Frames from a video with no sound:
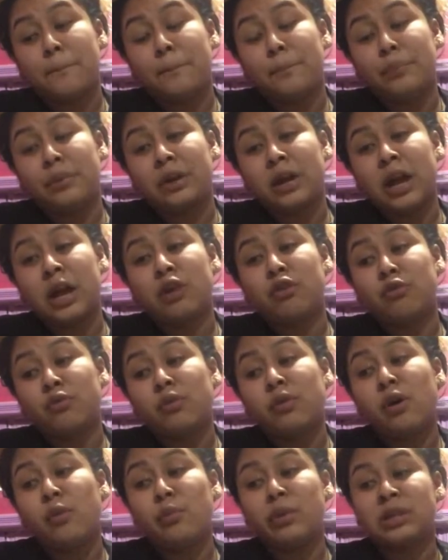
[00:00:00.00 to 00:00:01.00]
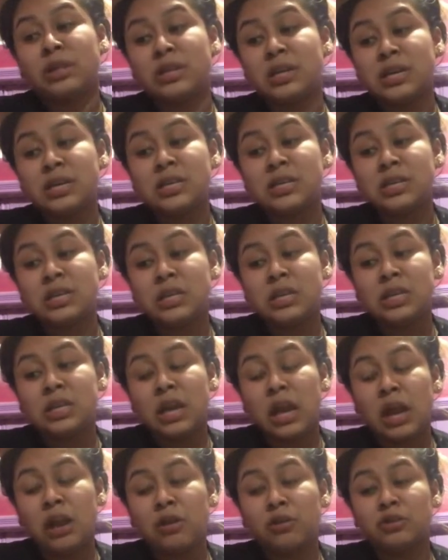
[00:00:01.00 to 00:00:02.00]
But I grew up with
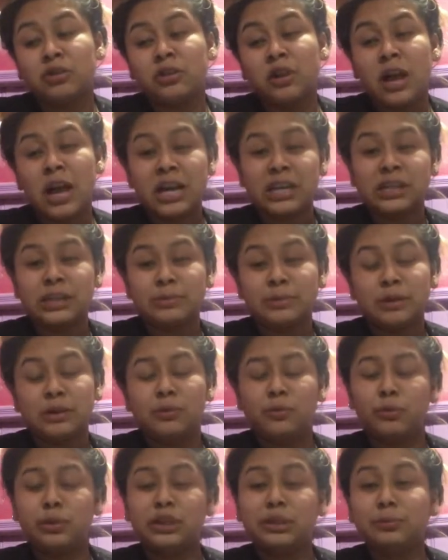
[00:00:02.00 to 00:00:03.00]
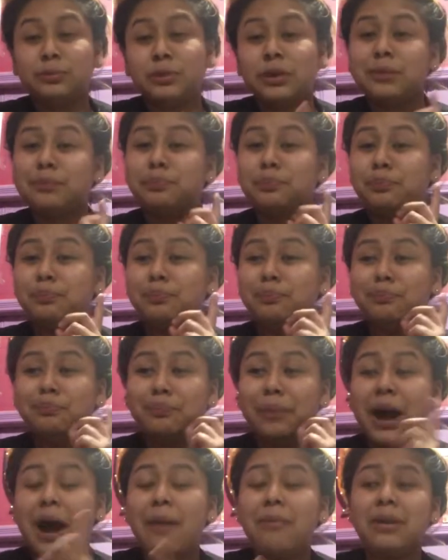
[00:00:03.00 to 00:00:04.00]
DC and also X-Men, which will
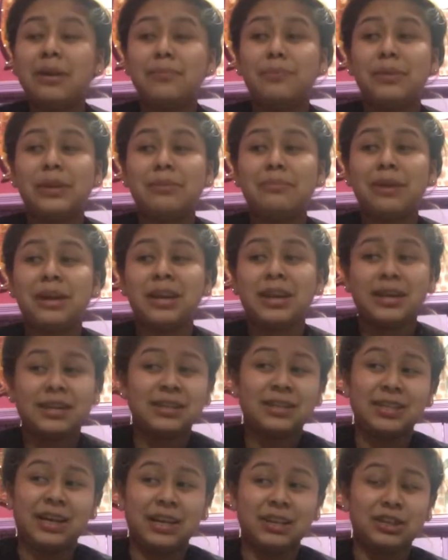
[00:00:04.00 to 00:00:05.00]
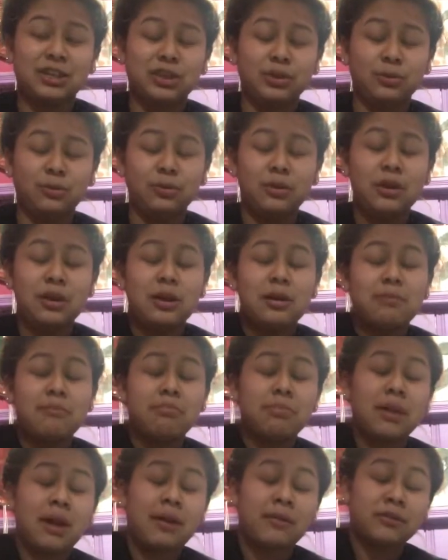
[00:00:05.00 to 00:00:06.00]
probably be my next tattoo.
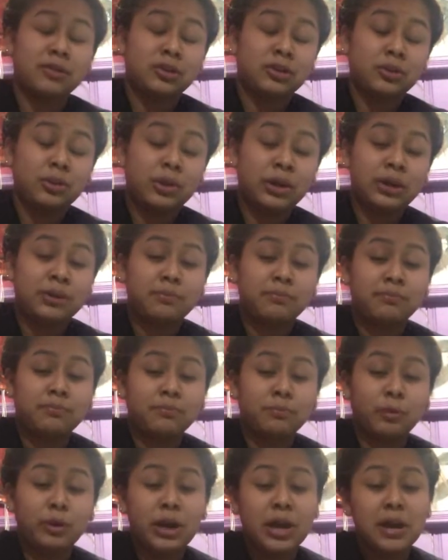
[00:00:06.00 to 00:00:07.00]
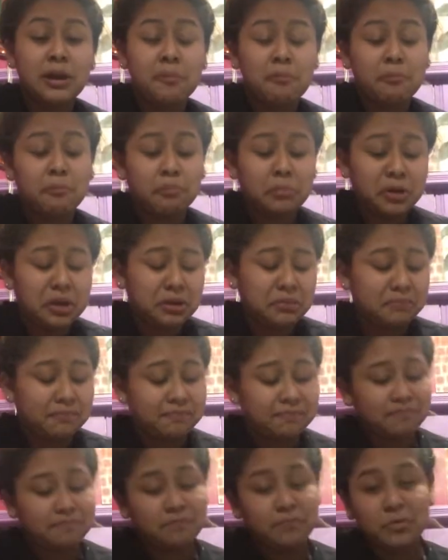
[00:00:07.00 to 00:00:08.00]
Not sure when, but
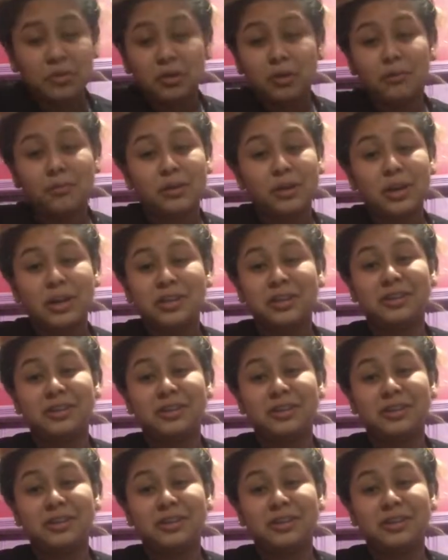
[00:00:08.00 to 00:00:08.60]
hope you guys